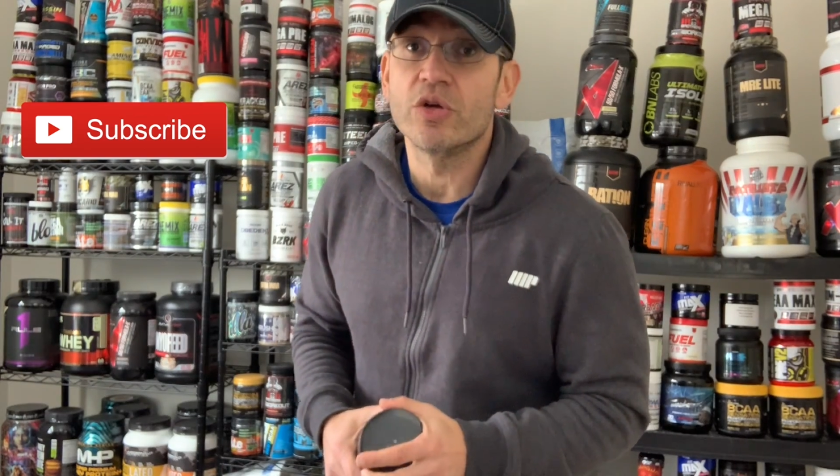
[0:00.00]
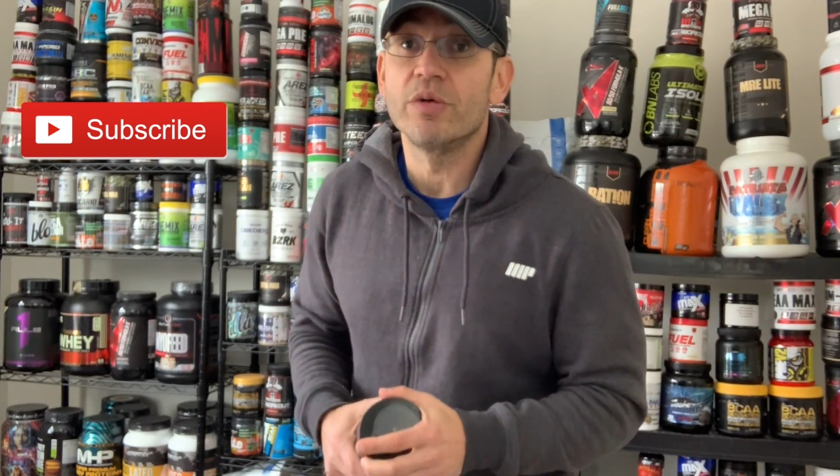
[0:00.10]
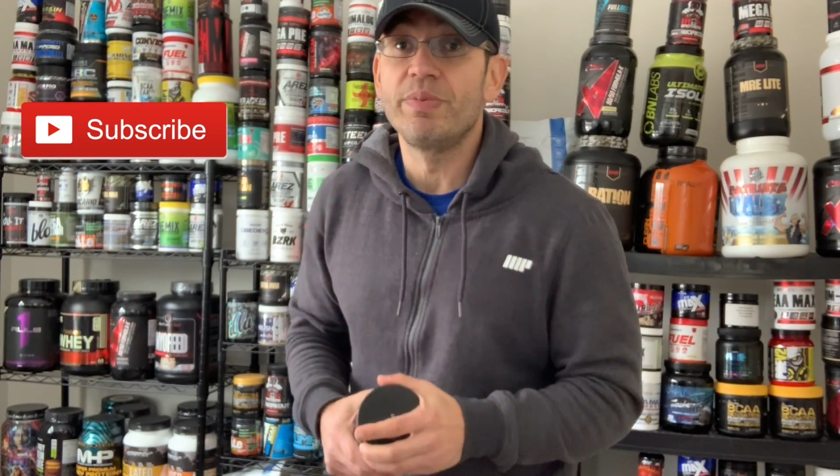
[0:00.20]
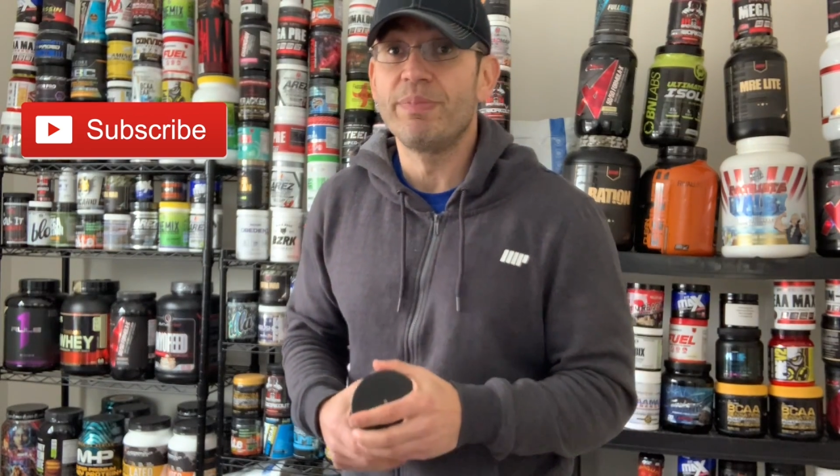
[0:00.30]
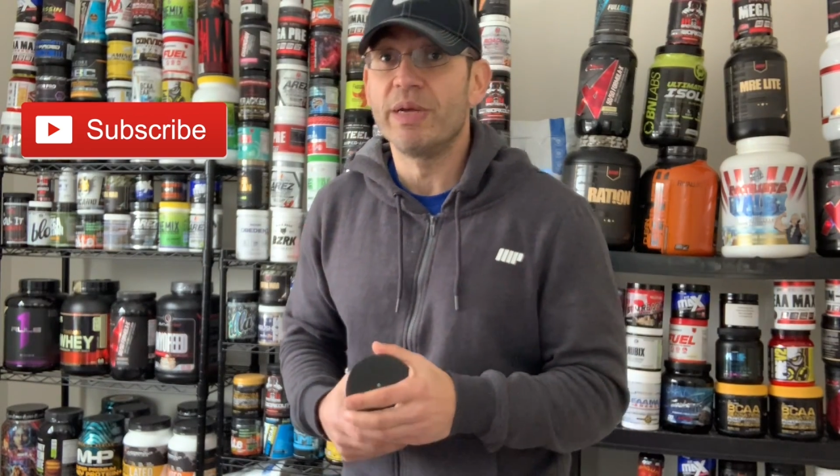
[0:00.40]
going
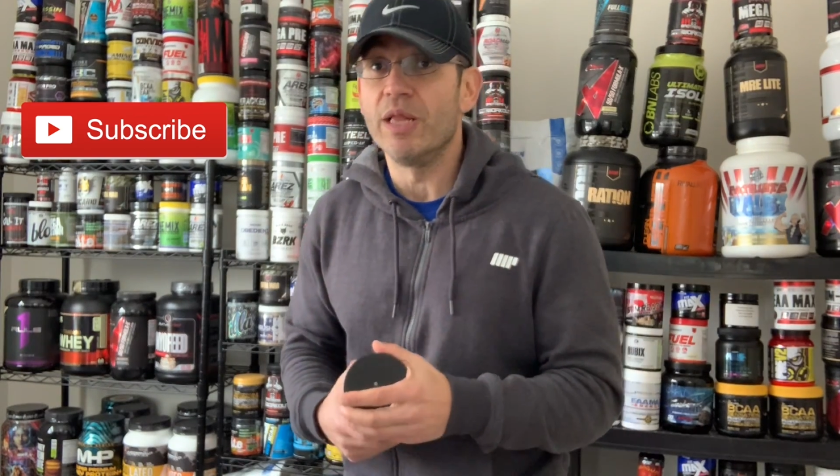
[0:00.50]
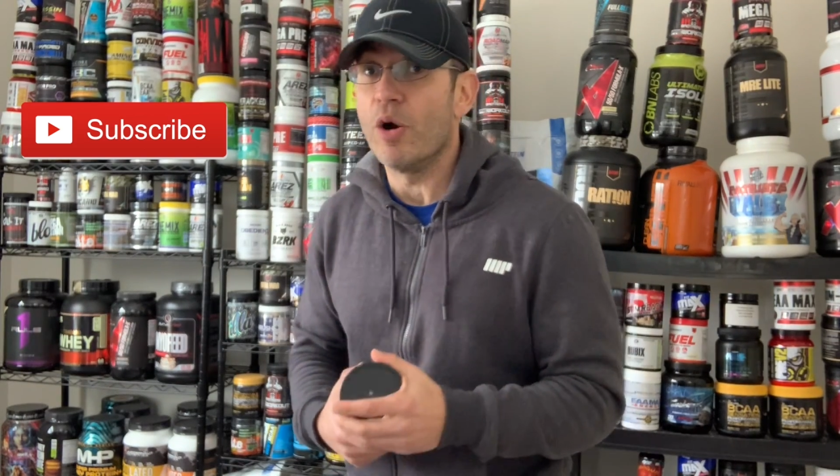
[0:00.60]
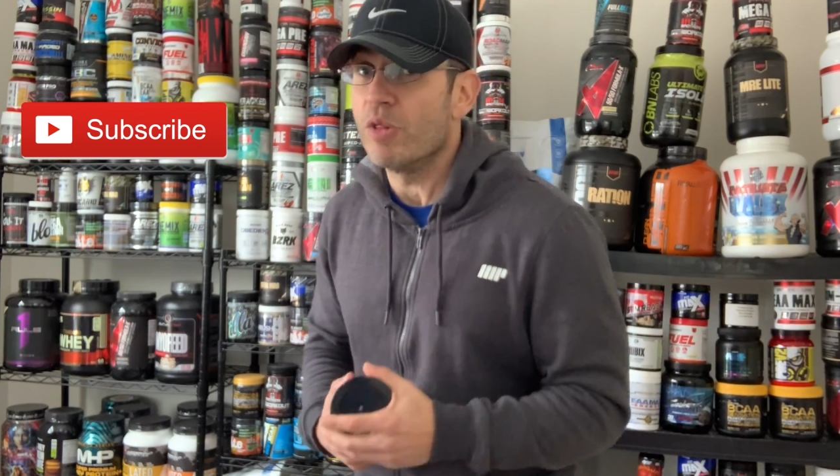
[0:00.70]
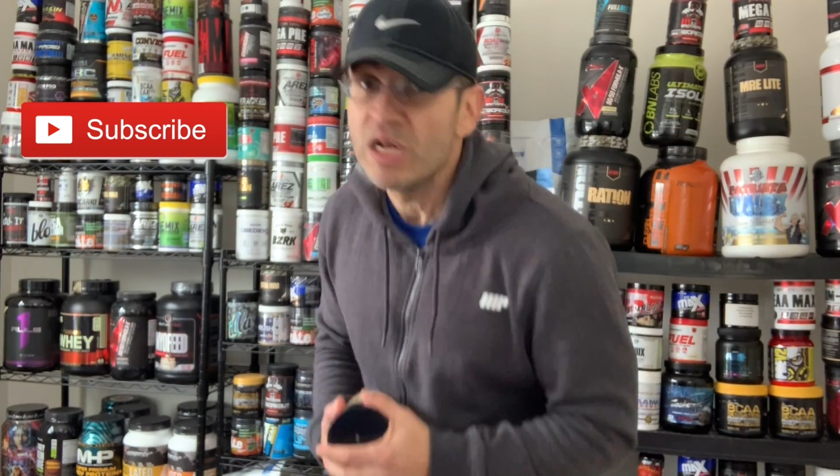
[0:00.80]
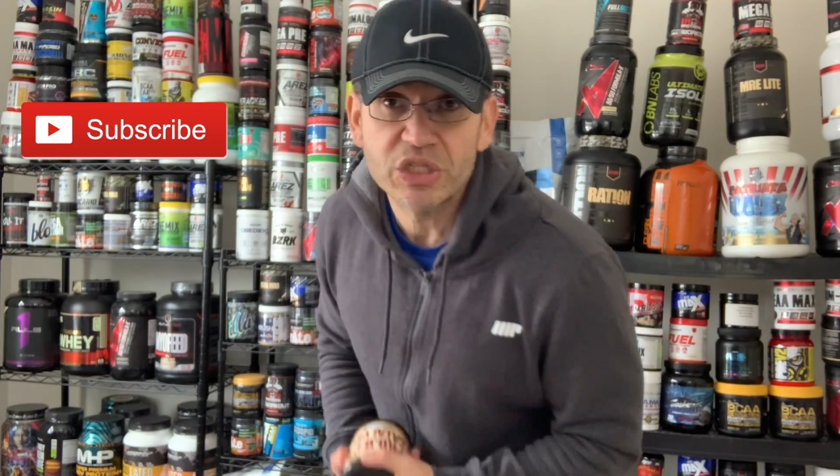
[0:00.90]
to be below.
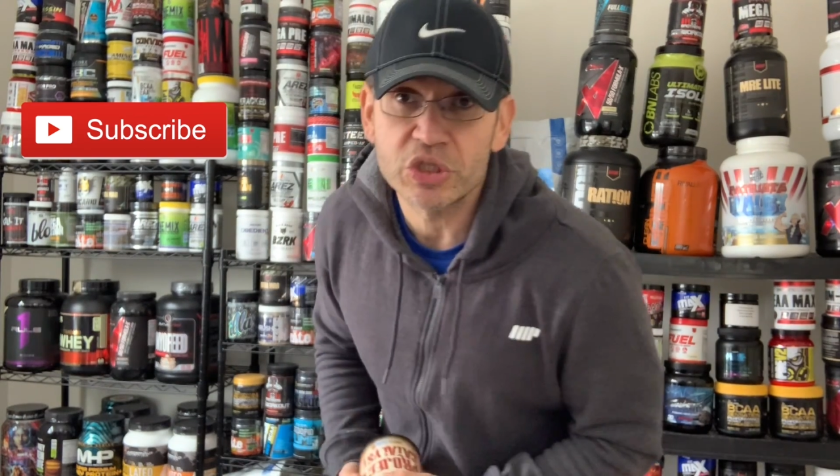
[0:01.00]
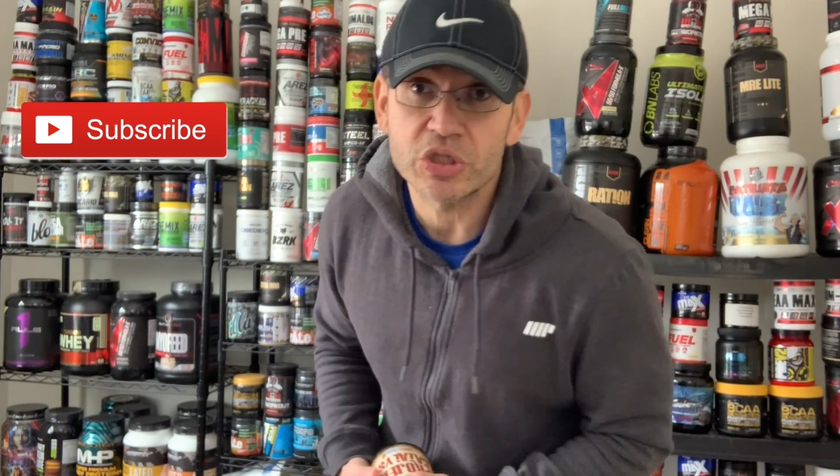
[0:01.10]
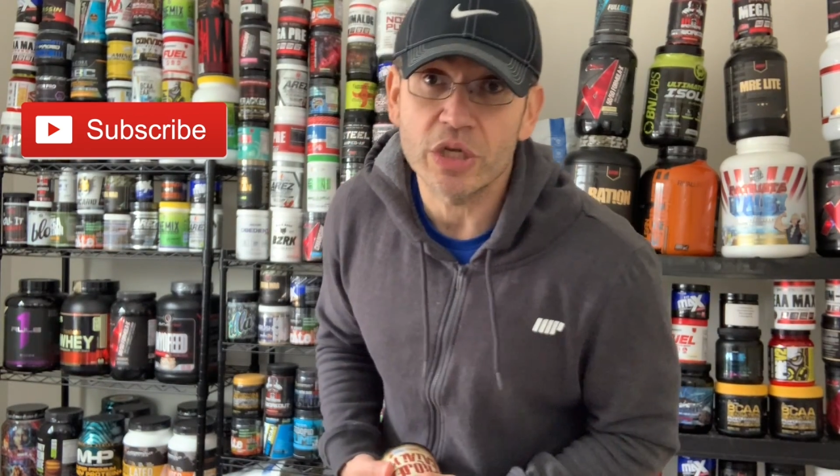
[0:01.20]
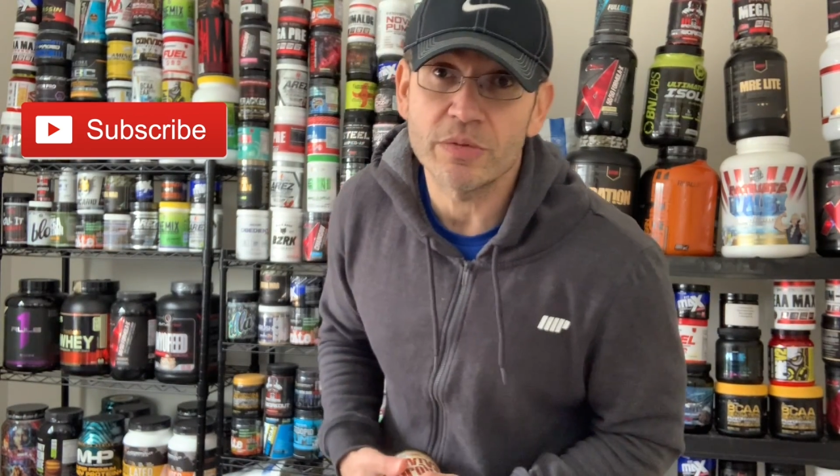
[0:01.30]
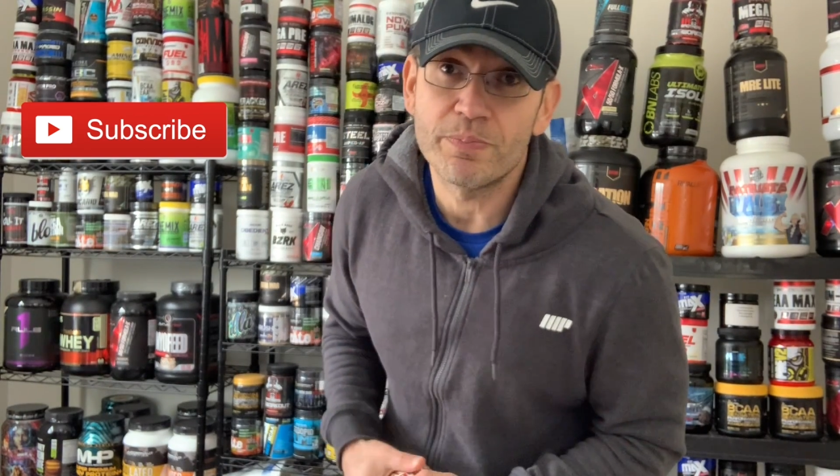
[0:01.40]

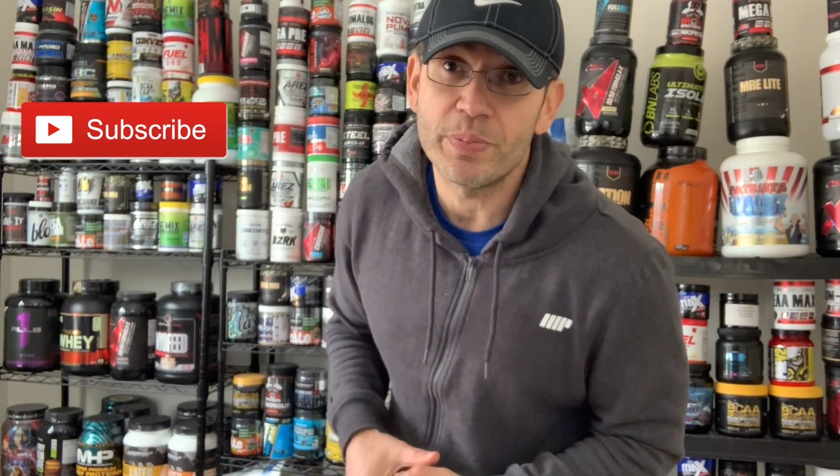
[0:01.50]
Listen,